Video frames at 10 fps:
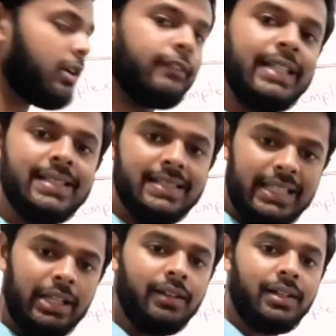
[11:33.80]
of
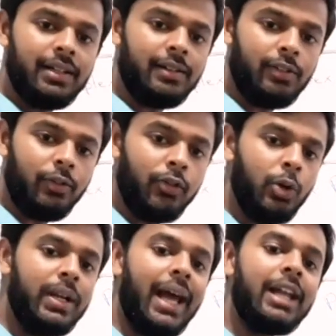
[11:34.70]
the
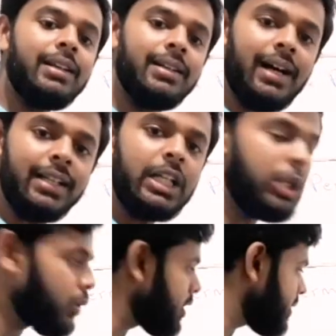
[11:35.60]
food and other
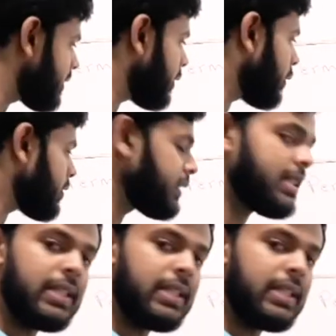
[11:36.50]
nutrition across this